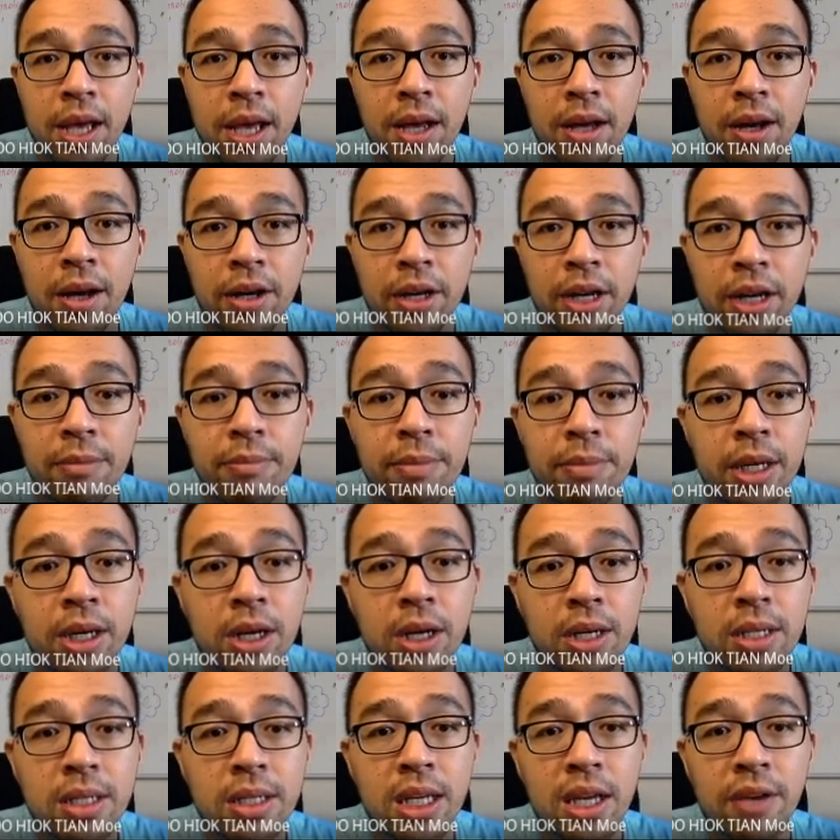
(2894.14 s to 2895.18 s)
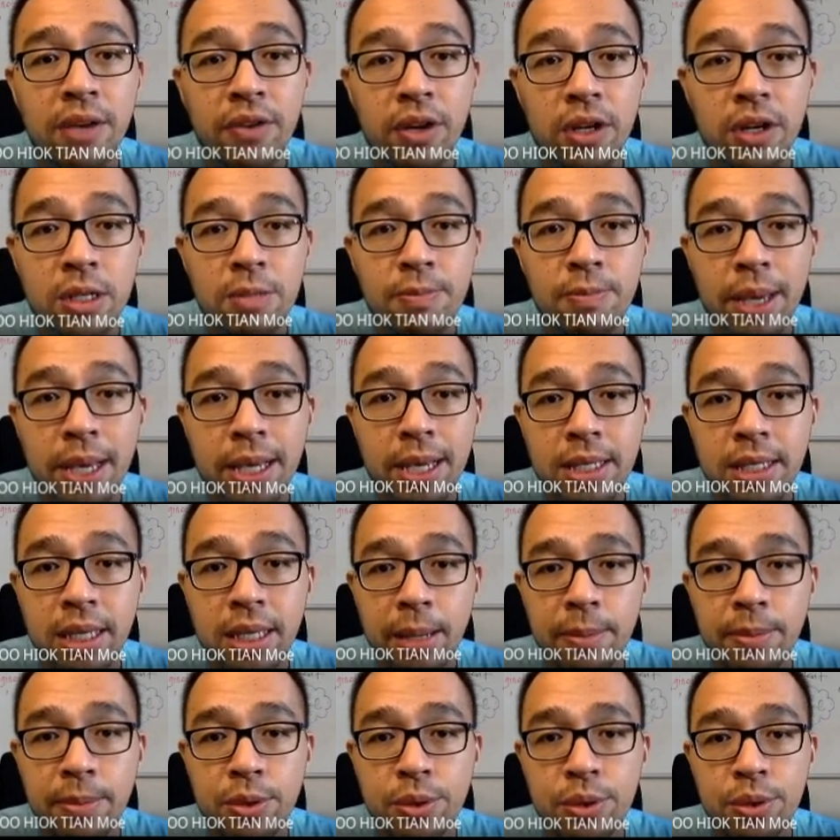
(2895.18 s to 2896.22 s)
Okay, because if your space
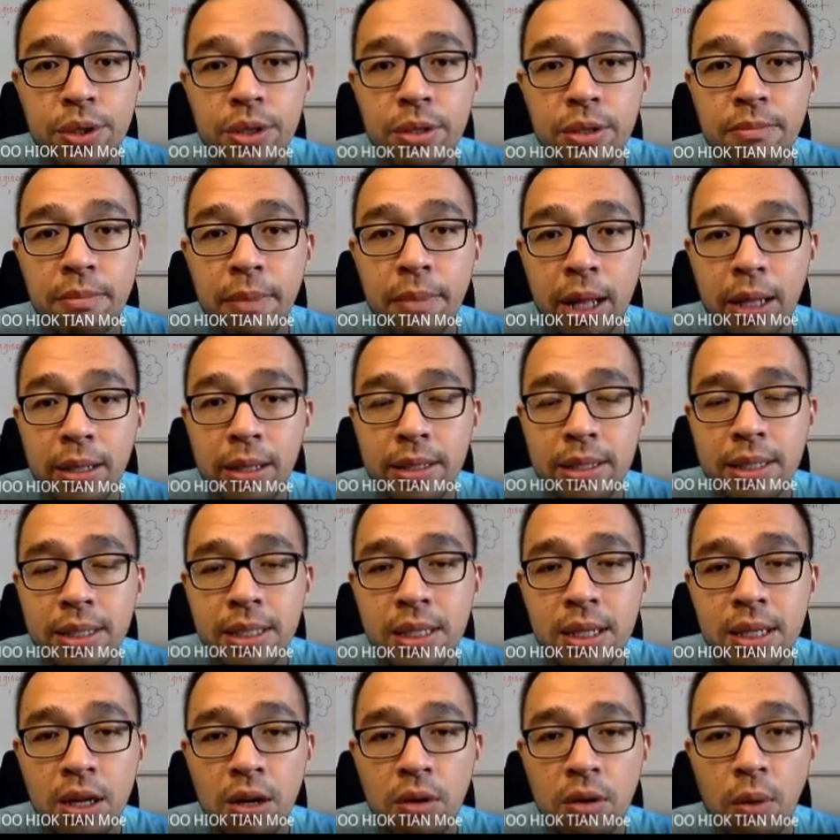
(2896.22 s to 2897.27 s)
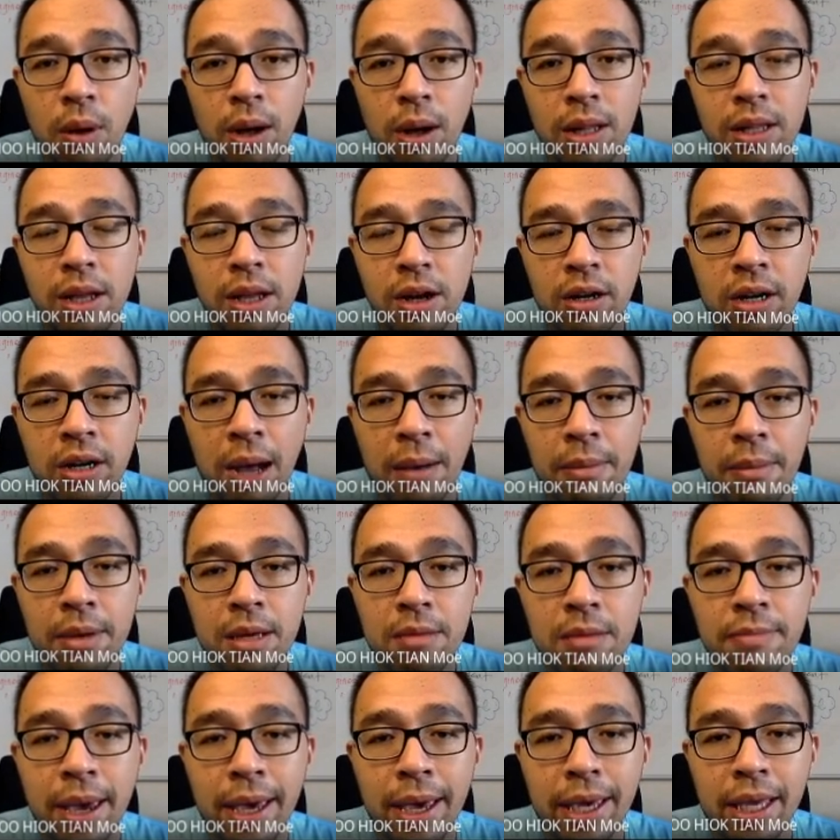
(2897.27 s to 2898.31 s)
capsule melts while you're coming
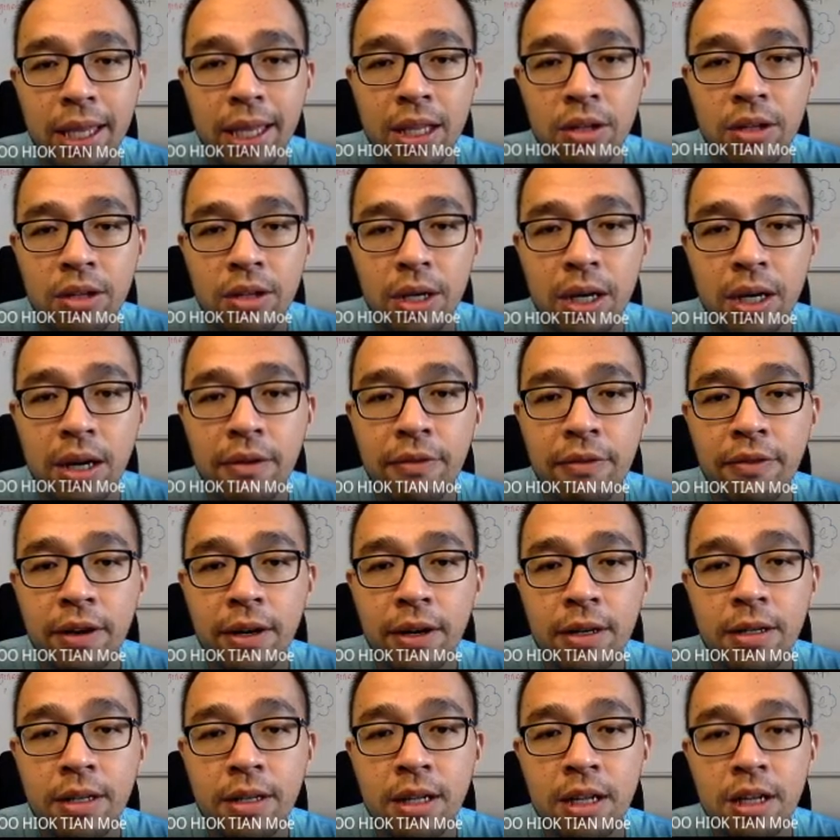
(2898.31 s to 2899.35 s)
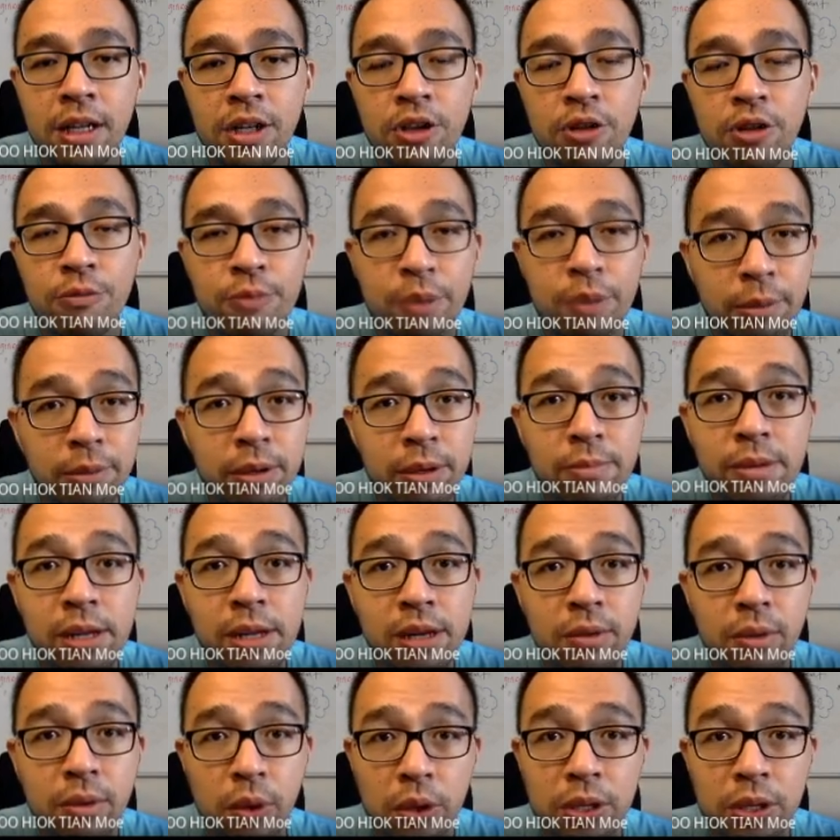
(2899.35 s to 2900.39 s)
back into Earth, you probably
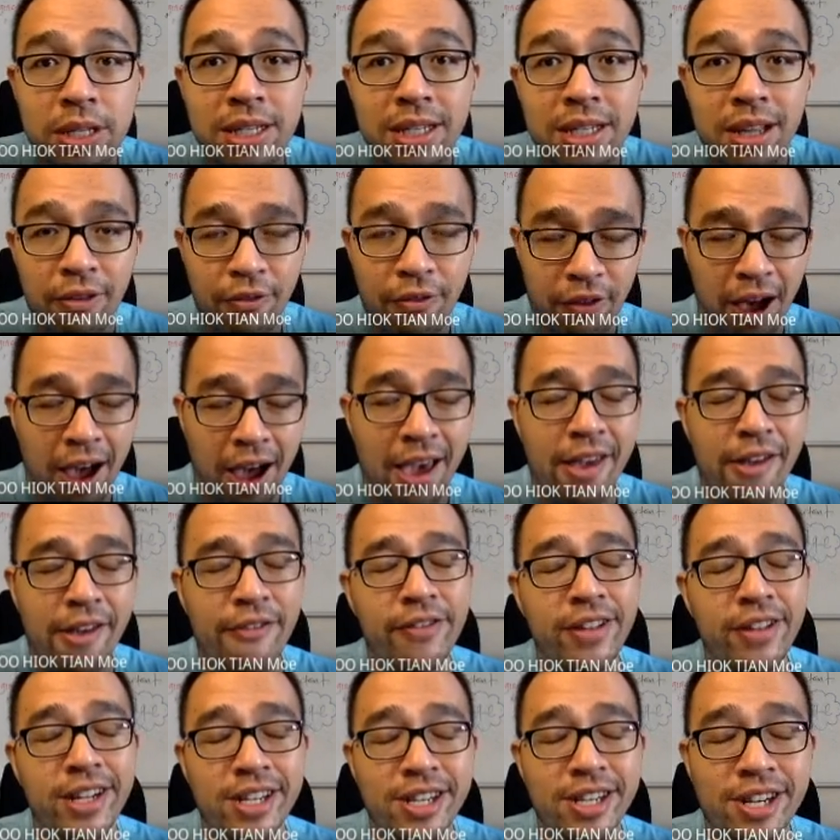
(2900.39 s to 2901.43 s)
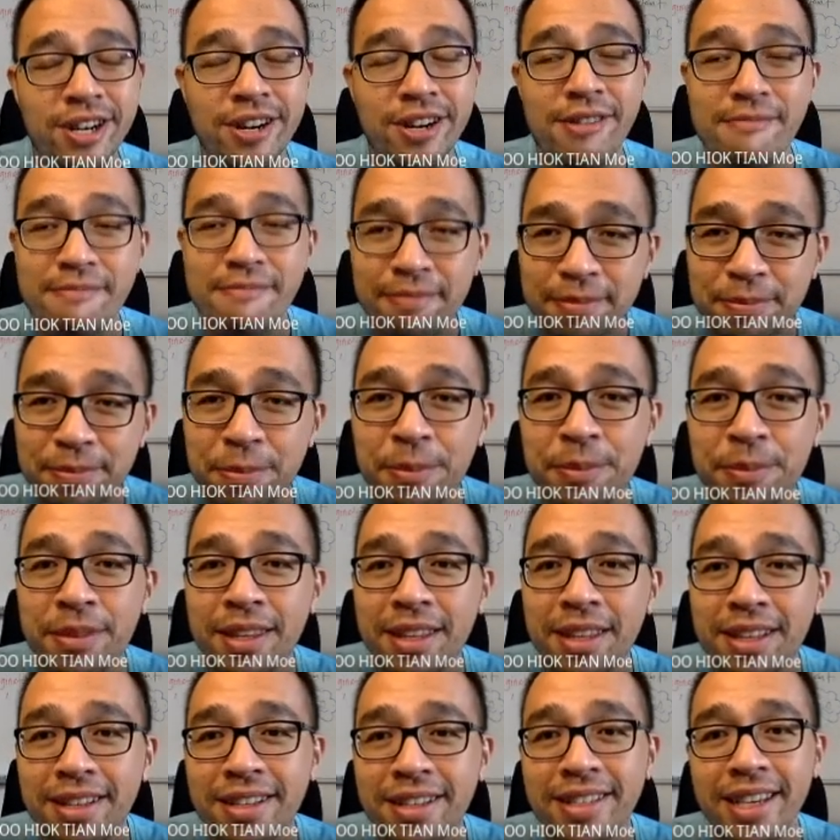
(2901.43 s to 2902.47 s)
won't survive the trip.
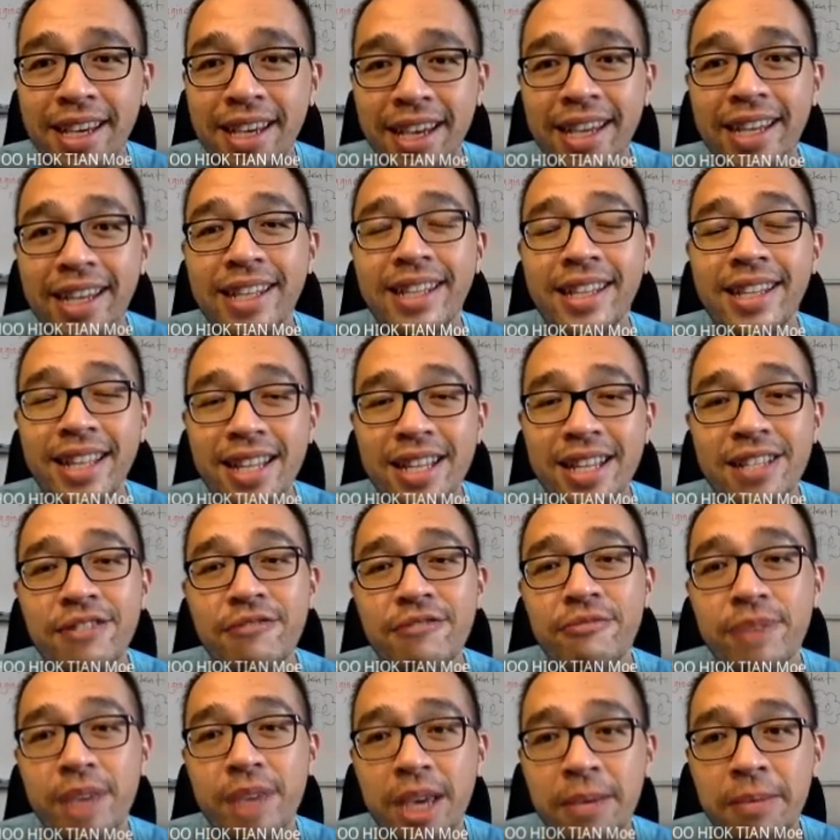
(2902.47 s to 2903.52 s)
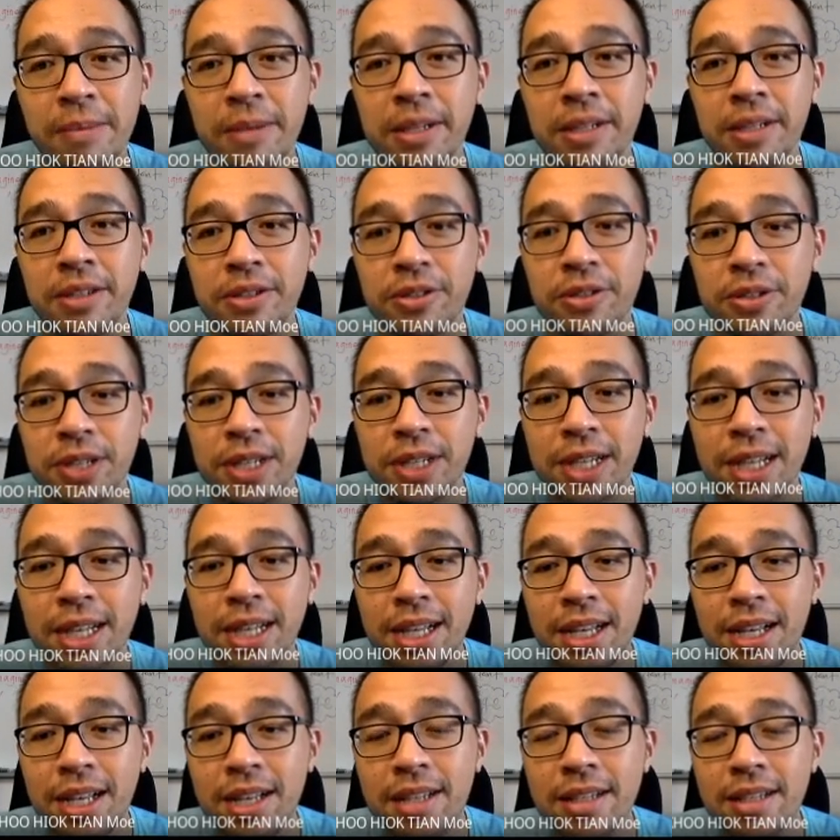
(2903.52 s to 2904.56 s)
Okay, it needs to be able to
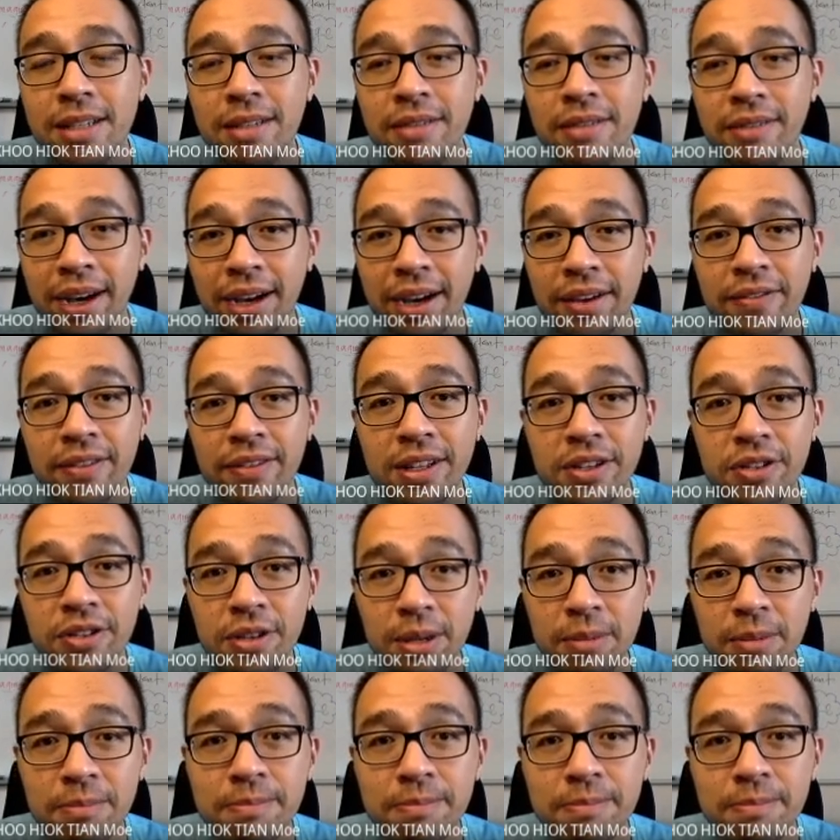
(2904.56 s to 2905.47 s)
survive the trip.